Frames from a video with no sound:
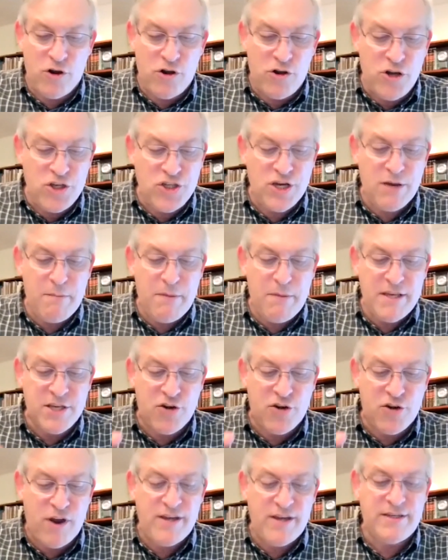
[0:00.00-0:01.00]
religion
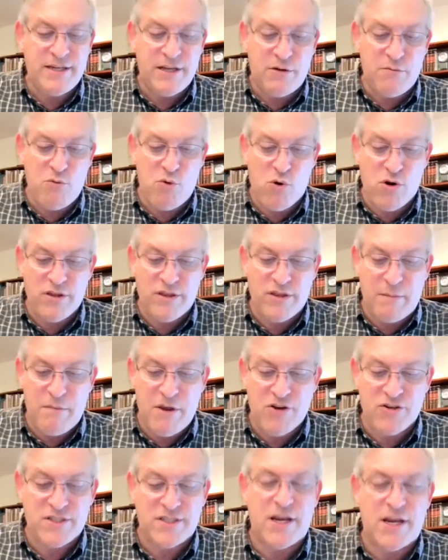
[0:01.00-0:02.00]
means a great deal more
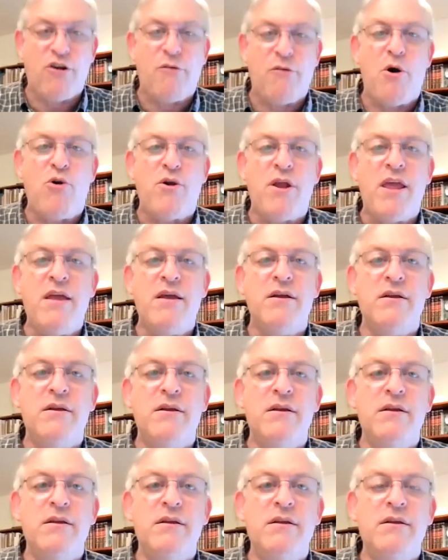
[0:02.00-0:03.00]
than mere ceremony?
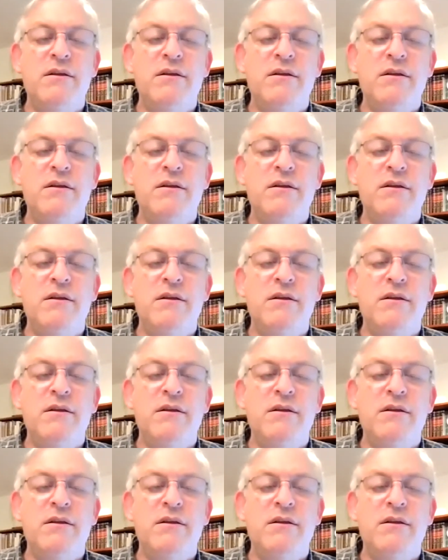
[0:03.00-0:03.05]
